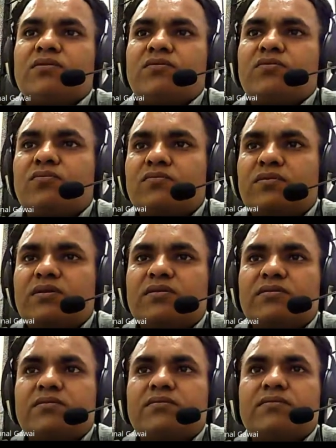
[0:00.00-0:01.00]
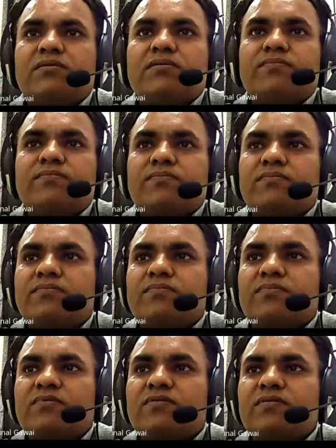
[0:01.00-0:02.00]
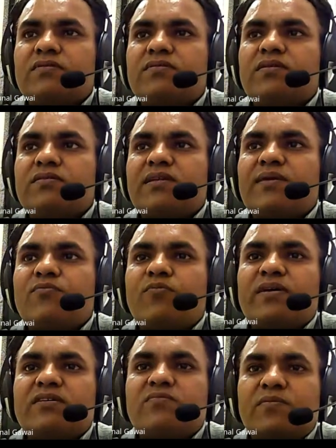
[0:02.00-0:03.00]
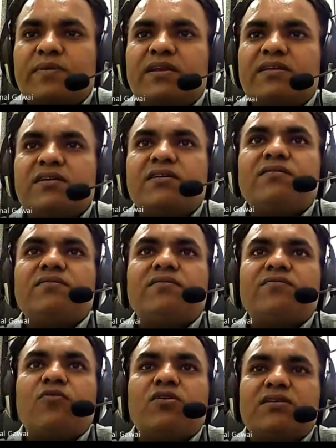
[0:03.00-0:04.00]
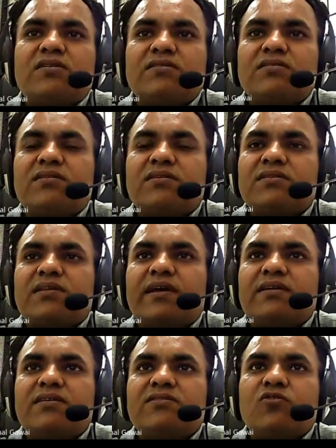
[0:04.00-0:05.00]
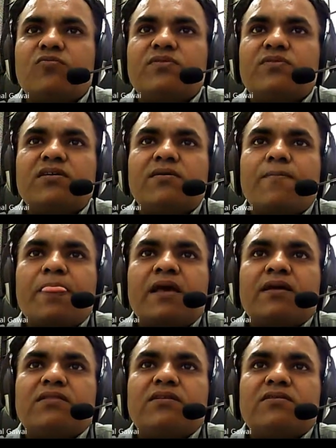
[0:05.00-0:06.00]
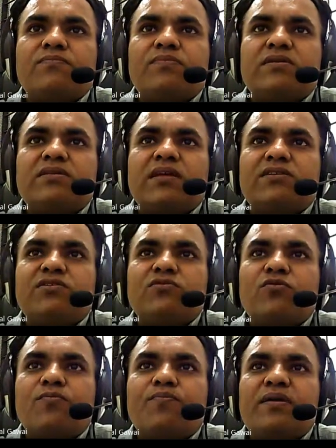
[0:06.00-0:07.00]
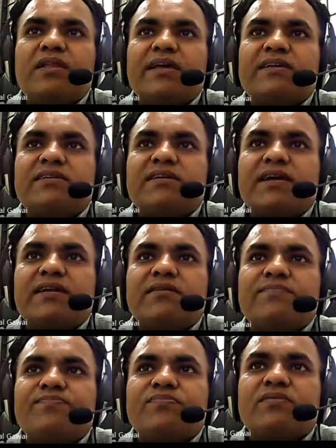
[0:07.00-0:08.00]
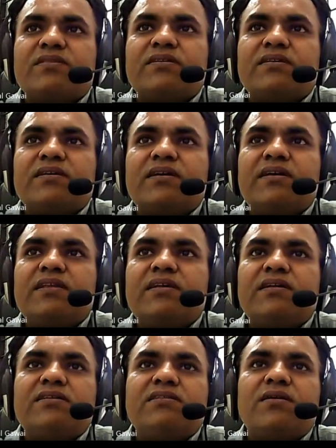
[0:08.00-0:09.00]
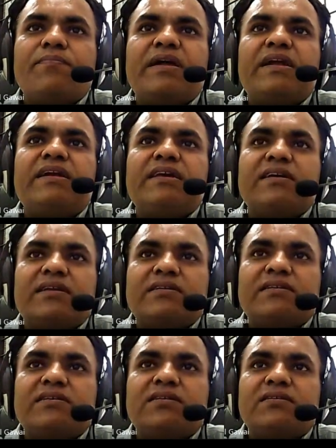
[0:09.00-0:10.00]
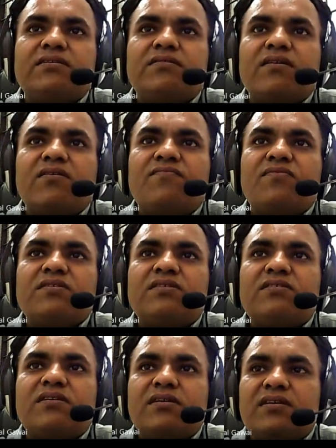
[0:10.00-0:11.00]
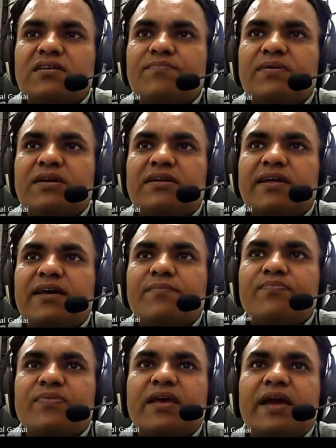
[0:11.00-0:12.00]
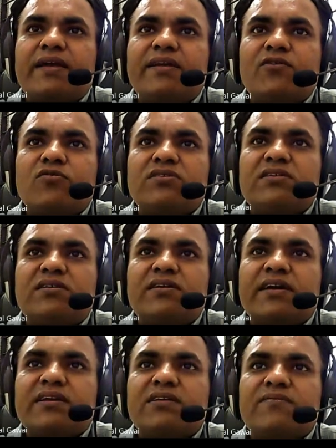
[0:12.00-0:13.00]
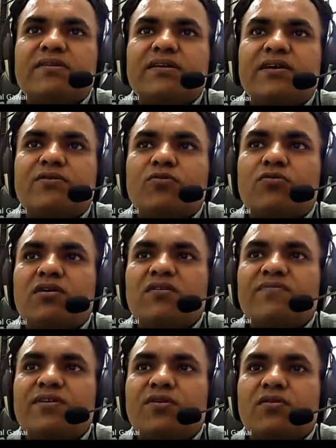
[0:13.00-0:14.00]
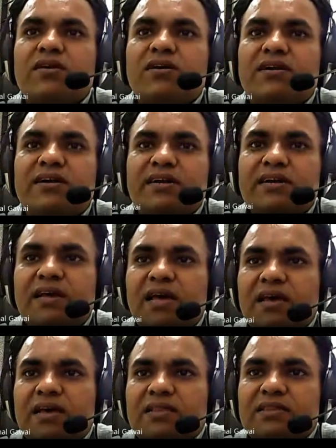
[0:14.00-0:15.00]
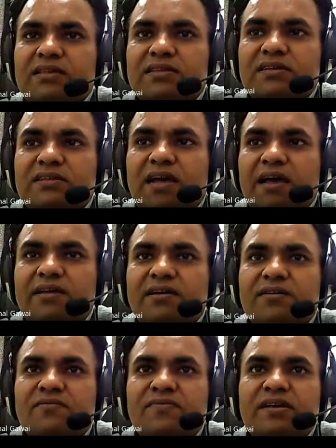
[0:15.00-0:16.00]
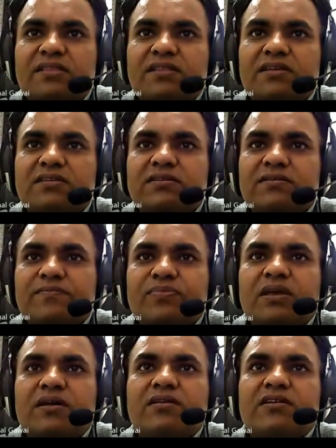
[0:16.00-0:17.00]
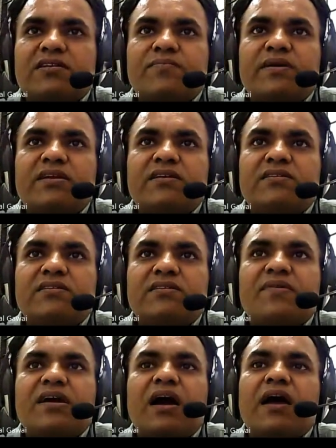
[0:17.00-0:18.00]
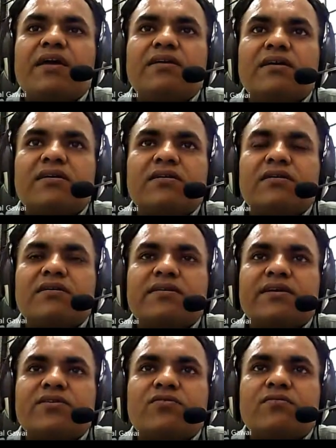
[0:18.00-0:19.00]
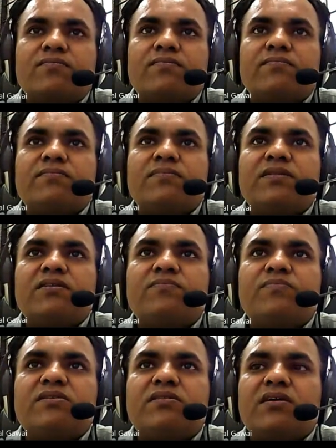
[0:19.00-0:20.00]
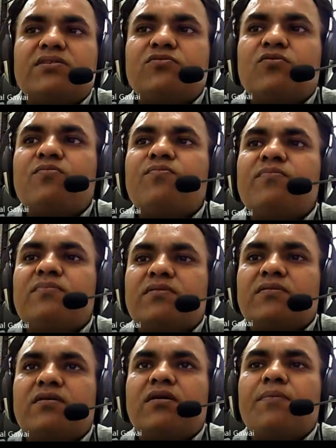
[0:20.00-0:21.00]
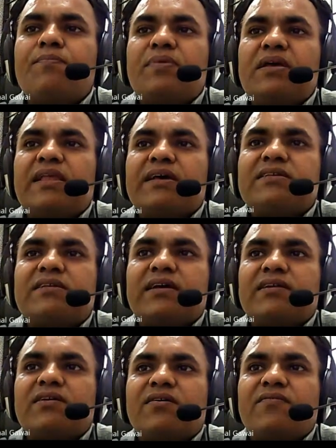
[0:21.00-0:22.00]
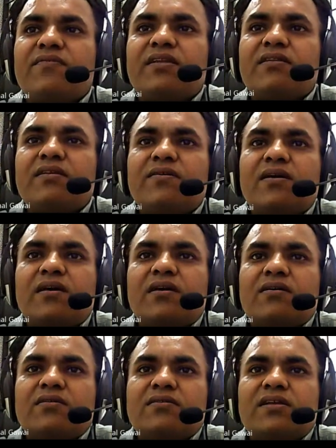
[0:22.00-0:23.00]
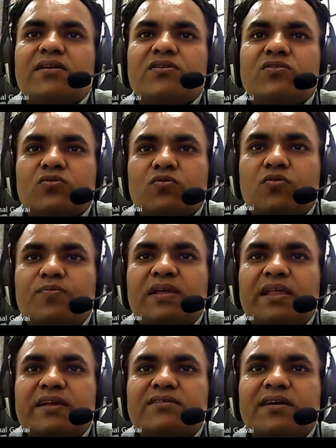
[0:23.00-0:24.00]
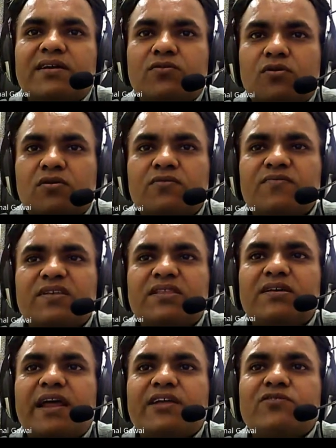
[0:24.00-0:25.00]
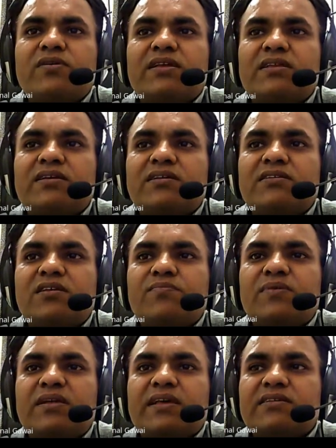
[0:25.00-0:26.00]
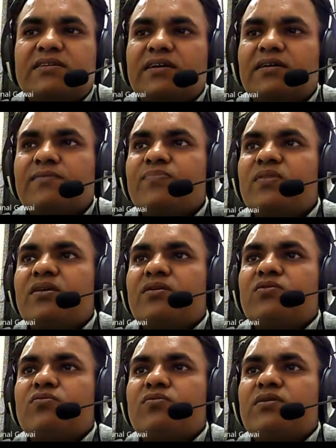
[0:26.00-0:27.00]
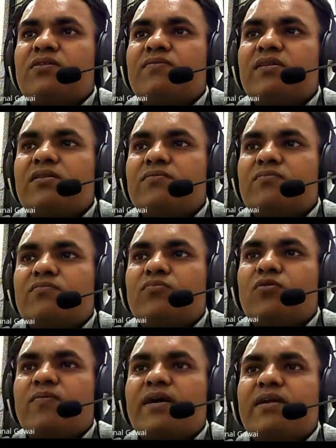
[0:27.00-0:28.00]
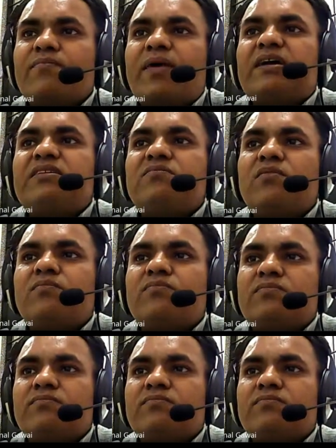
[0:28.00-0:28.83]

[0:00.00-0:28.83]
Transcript: So this such type of experiment here, what this scientist observed, this pistachio peel extract increase the melting resistance, first dripping time, antioxidant activity, and total phenolic content. This is higher when this treatment is having higher rate of this pistachio peel extract, when there is no peel extract or with gradual increase in peel extract. So it will provide maximum